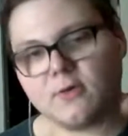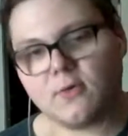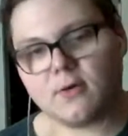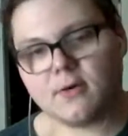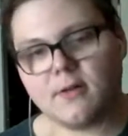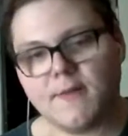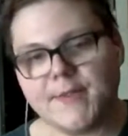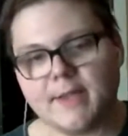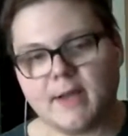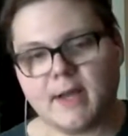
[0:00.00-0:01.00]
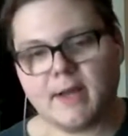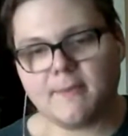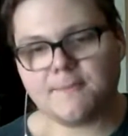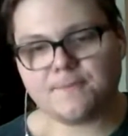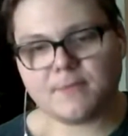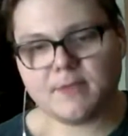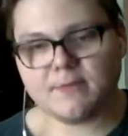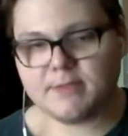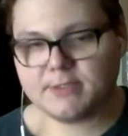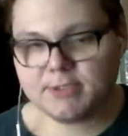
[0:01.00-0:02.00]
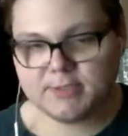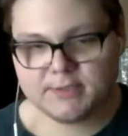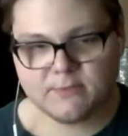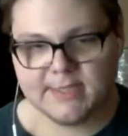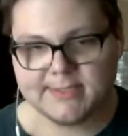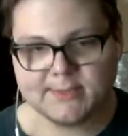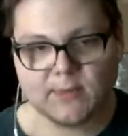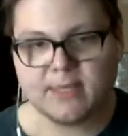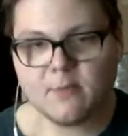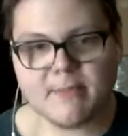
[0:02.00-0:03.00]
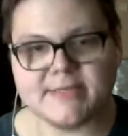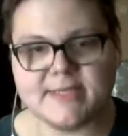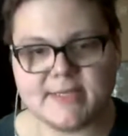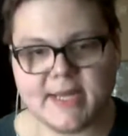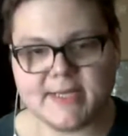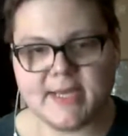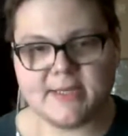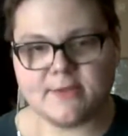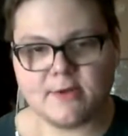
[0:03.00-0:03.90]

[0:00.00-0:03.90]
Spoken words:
quarter. It's what they were minting that day.